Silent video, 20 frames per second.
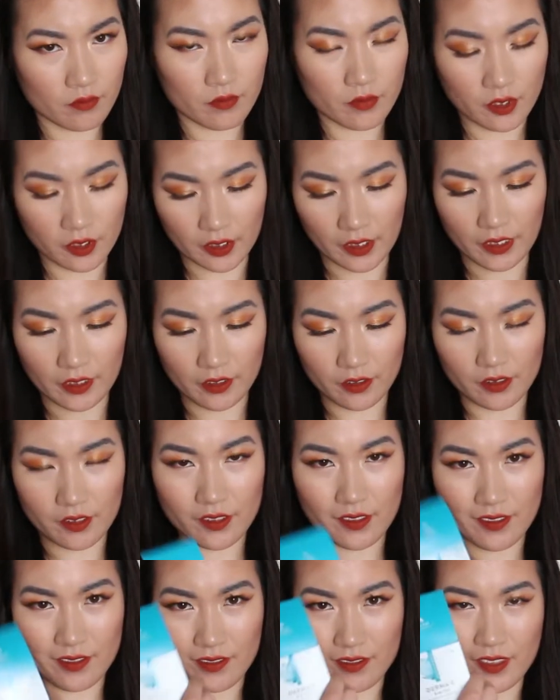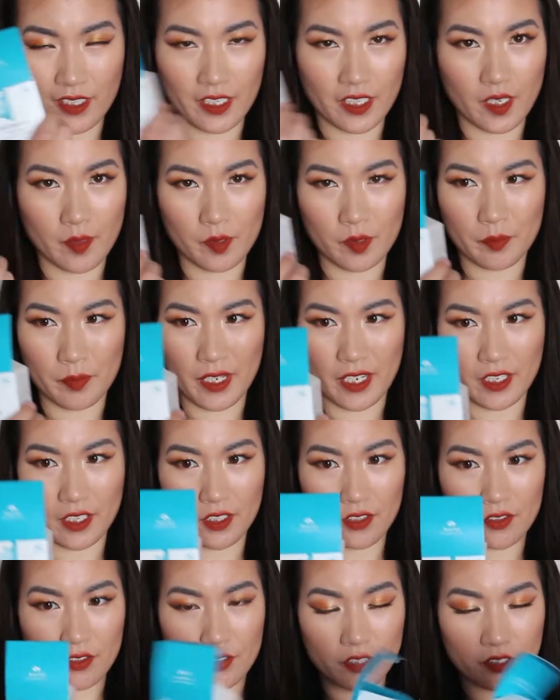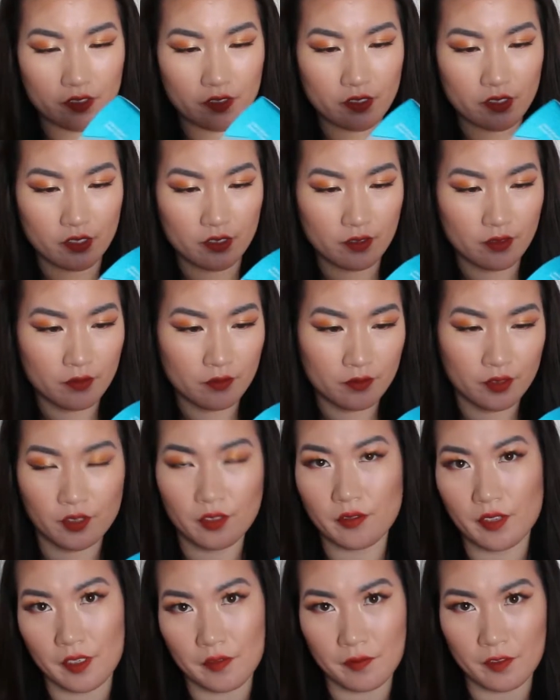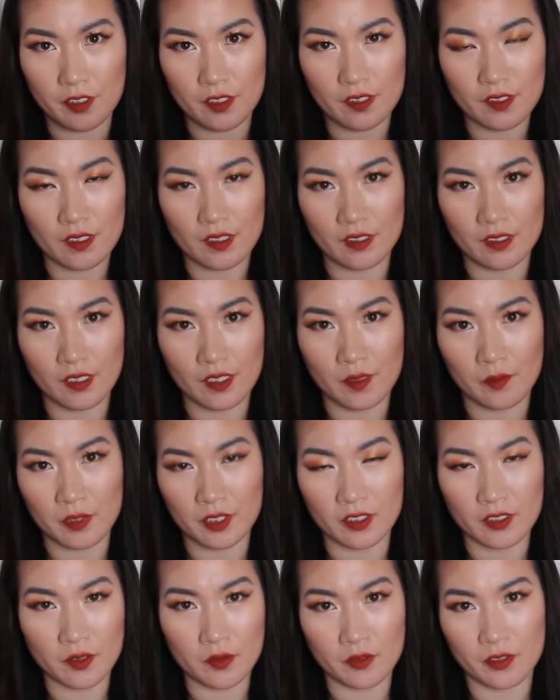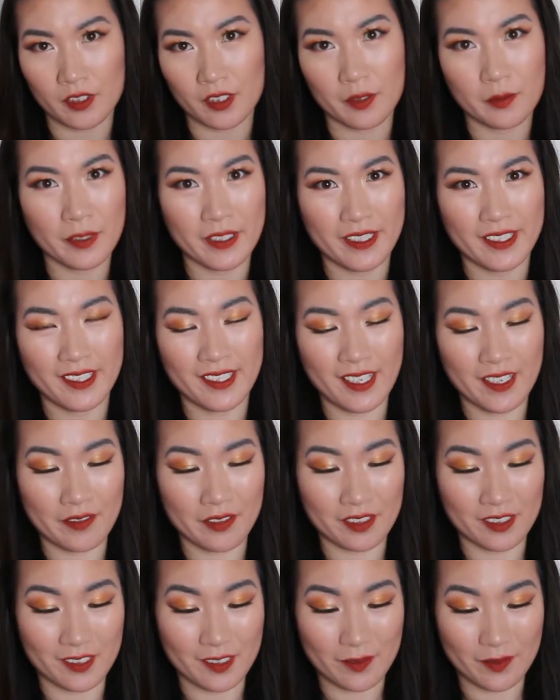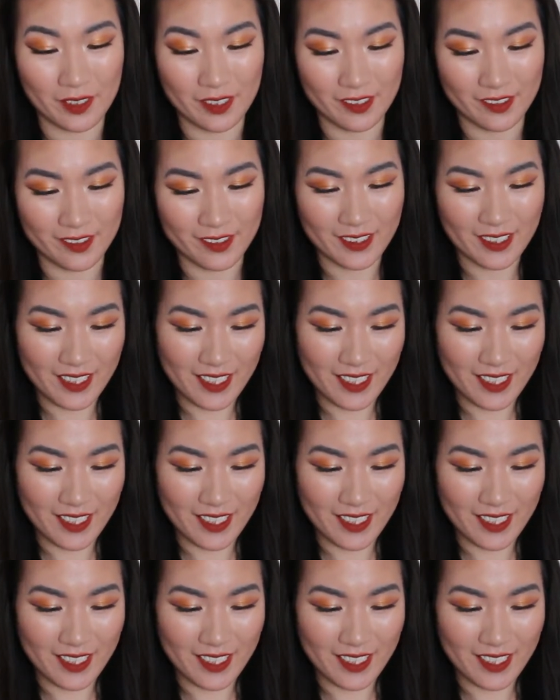Look like this. I kept the package just for the reference, and then I'm gonna throw it away after this video.